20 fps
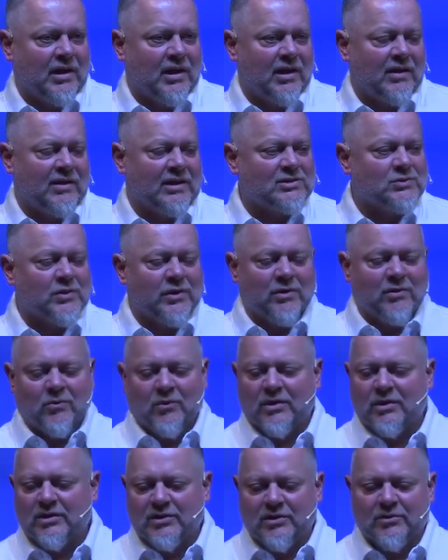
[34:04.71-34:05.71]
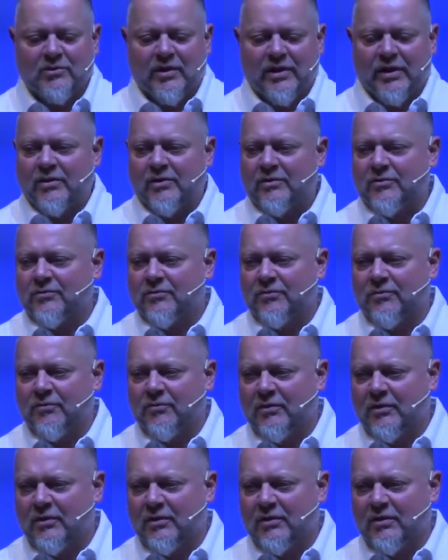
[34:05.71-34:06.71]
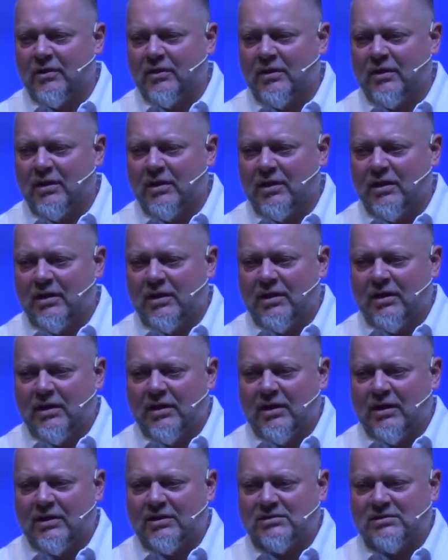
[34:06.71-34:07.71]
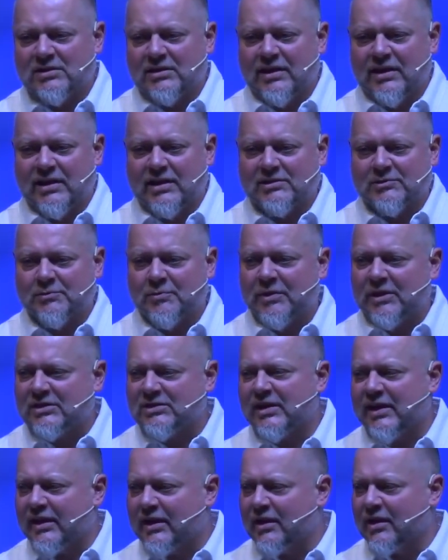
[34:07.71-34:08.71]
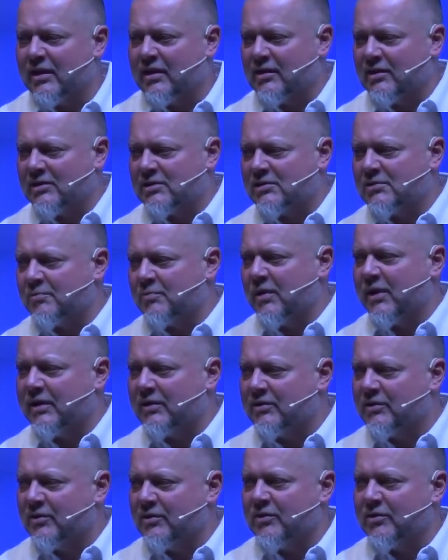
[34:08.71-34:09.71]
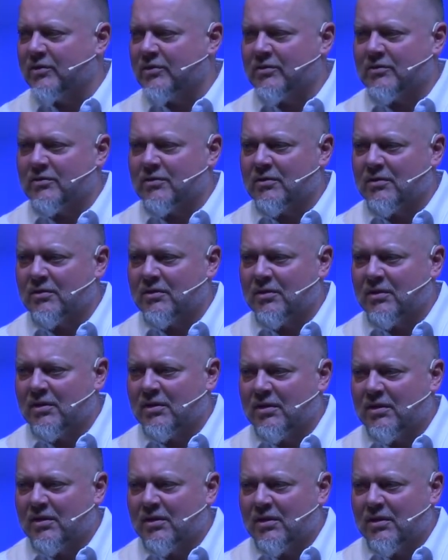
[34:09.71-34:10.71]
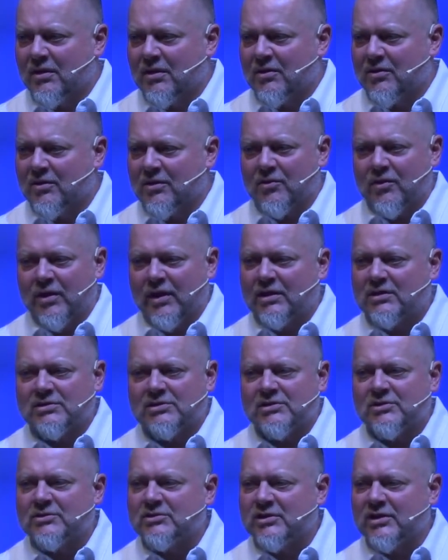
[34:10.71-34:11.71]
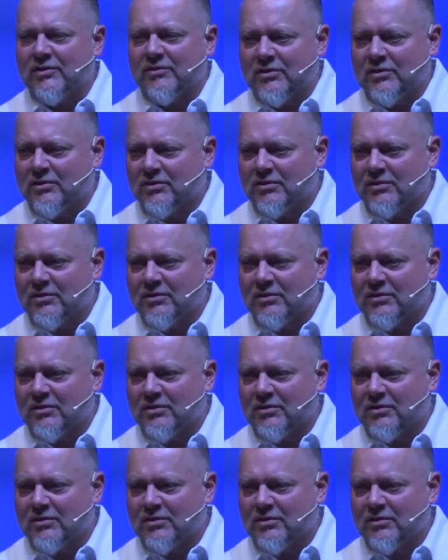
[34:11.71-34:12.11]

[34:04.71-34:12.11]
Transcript: And that's what I want to do right now is as best I can explain to you the greatest news ever.